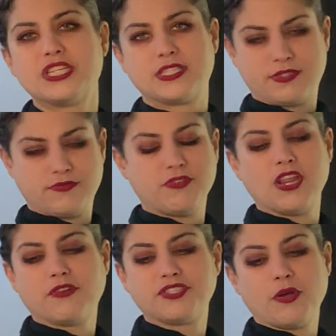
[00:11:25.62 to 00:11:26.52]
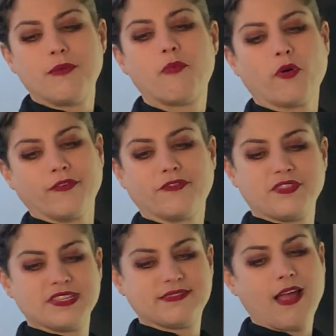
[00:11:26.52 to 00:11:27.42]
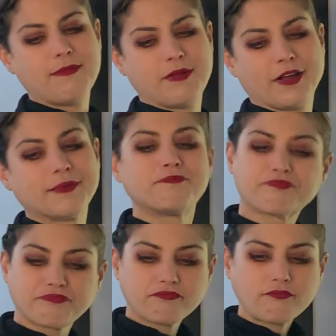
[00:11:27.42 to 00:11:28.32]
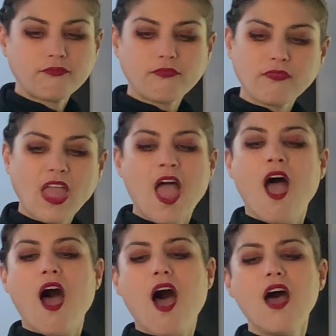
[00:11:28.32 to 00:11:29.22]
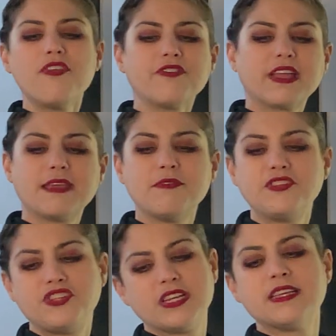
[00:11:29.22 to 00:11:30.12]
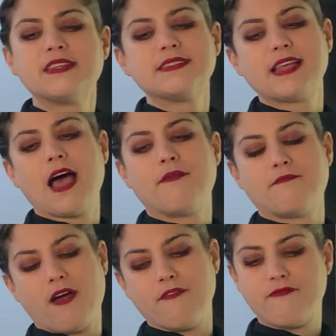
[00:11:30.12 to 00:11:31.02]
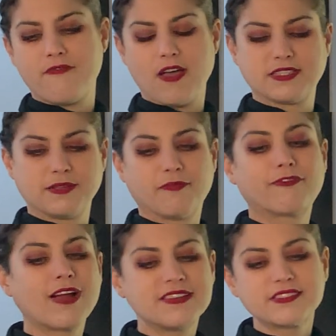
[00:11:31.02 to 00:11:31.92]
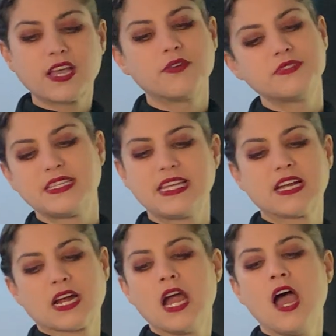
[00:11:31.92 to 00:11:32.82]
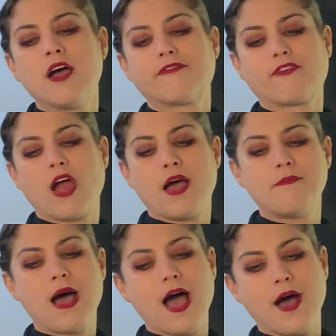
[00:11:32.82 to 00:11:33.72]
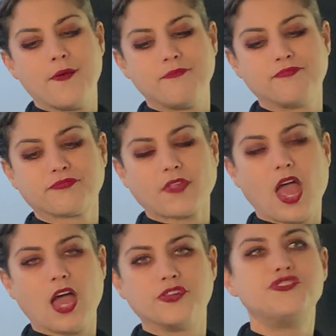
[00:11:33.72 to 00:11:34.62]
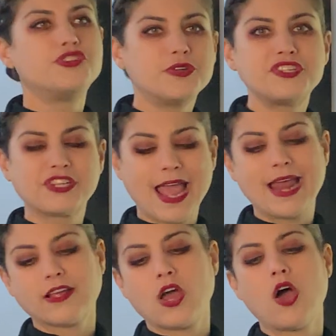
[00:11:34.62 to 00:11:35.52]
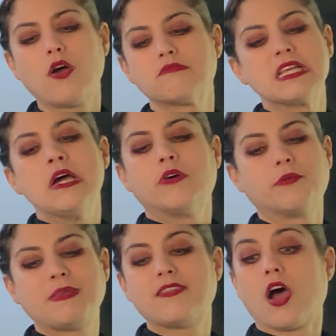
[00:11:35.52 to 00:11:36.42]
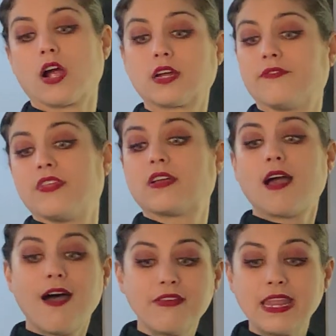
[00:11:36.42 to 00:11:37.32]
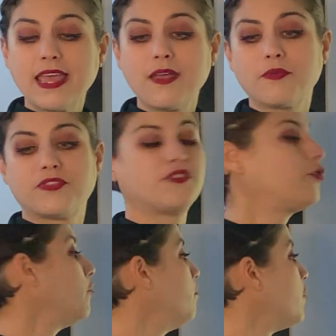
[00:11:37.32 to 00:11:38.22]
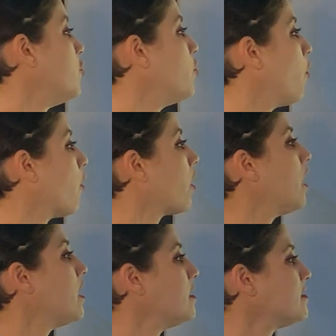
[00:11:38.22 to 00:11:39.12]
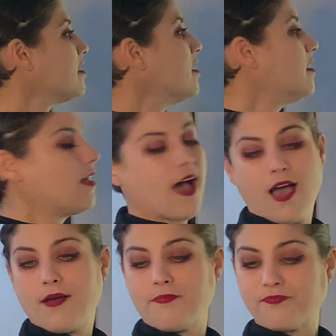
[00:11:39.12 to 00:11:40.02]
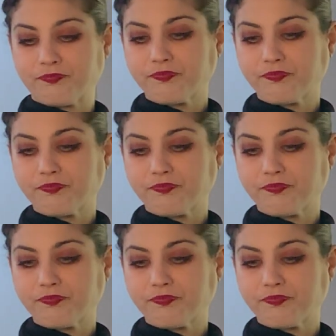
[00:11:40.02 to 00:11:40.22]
is you know so important for this time period. Other images um, of uh, some frescoes here from um, uh, Jewish catacombs would be the Ark of the Covenant with two menorahs, um,